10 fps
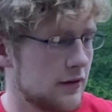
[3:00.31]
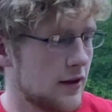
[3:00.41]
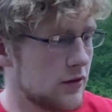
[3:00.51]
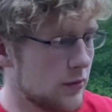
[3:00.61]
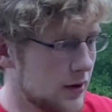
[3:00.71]

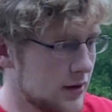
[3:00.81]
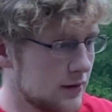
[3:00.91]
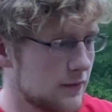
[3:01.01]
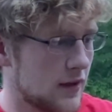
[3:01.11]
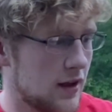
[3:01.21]
another one
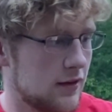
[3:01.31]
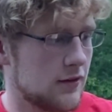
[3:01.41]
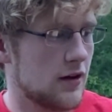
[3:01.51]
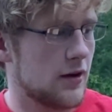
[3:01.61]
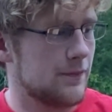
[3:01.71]

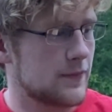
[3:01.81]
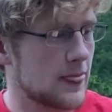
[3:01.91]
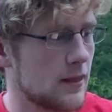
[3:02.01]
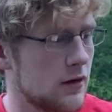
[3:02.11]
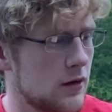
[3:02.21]
is uh,
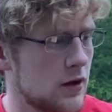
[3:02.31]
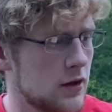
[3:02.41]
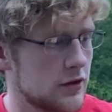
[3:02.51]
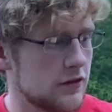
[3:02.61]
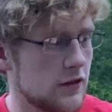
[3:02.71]

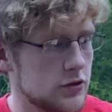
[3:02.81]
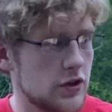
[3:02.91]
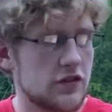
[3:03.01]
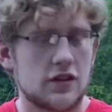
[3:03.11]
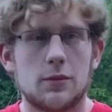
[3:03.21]
the
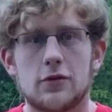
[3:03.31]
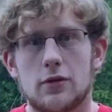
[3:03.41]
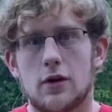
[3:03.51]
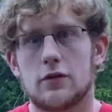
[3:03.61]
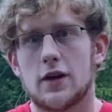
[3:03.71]
Snowshoe Ski
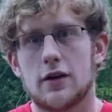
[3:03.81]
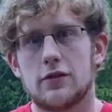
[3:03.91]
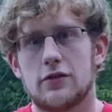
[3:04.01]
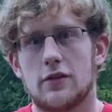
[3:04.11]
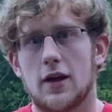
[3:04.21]
Resort
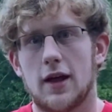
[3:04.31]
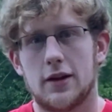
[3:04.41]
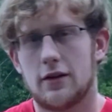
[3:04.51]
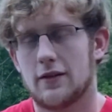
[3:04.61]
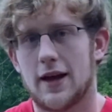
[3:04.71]
Hotels, and
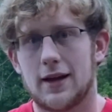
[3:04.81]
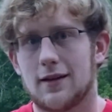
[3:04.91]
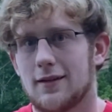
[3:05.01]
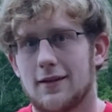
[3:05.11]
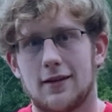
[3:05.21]
they're like
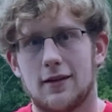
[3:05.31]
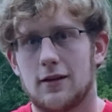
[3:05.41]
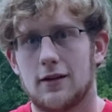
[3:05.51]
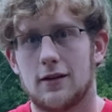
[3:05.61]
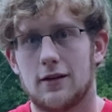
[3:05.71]

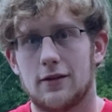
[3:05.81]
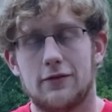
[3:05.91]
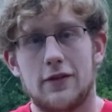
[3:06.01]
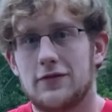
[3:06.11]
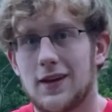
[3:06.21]

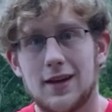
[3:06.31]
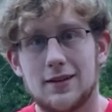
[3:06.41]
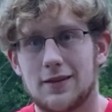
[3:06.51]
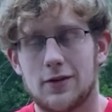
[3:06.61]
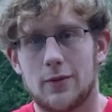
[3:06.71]
fifteen
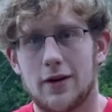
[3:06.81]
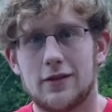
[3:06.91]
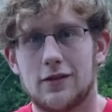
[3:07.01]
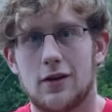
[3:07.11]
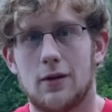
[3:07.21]
different
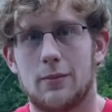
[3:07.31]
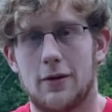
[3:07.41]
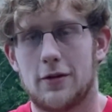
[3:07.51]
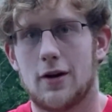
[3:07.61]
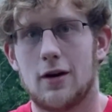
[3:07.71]
ones,
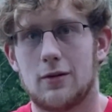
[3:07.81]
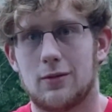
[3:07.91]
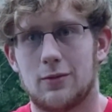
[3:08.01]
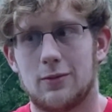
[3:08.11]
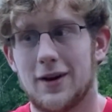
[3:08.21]
but they're all
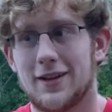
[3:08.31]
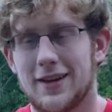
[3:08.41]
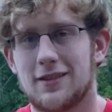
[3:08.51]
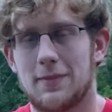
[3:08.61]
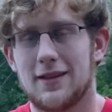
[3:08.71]
really
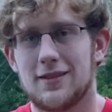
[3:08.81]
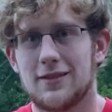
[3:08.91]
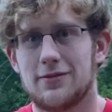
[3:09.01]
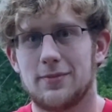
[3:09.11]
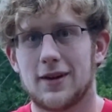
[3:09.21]

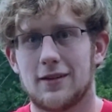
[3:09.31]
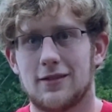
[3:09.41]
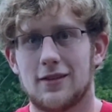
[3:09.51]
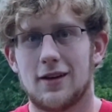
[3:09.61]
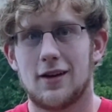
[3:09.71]
expensive
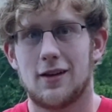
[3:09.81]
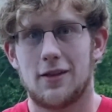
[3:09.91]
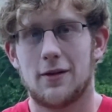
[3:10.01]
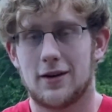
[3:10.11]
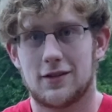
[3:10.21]
because
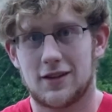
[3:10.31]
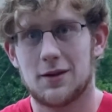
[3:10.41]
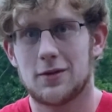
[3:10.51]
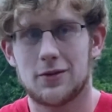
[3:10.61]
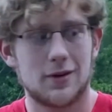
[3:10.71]
they're at a ski
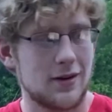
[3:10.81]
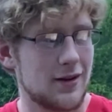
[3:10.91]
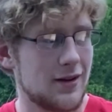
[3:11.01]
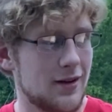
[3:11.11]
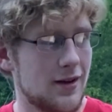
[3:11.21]
resort,
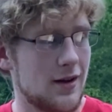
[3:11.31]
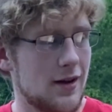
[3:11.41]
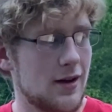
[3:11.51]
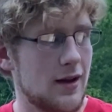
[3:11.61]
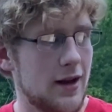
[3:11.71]

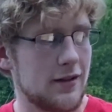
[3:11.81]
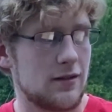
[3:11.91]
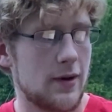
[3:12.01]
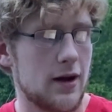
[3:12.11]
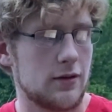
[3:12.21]
and it's
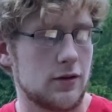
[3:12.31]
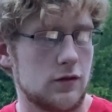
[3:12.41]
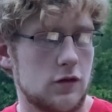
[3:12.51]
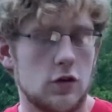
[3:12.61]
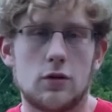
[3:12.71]
around
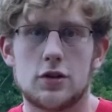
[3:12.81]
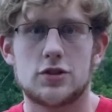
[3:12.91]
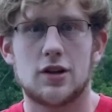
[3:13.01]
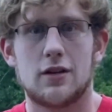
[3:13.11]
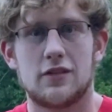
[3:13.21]
two
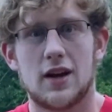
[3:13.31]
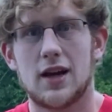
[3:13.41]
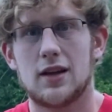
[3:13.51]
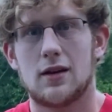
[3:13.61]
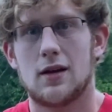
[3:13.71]
hundred dollars a
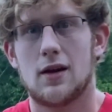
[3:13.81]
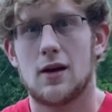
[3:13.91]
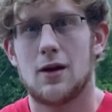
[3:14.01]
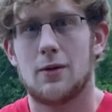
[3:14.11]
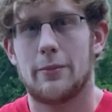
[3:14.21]
night,
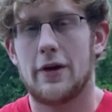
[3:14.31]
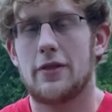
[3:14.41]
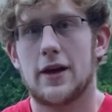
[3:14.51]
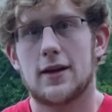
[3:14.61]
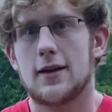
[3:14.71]
but
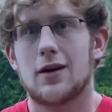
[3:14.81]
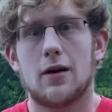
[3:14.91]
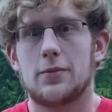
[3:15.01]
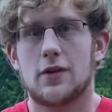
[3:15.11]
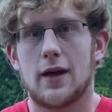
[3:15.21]
they can go
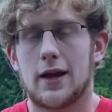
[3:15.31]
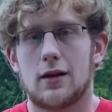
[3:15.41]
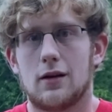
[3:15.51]
up to like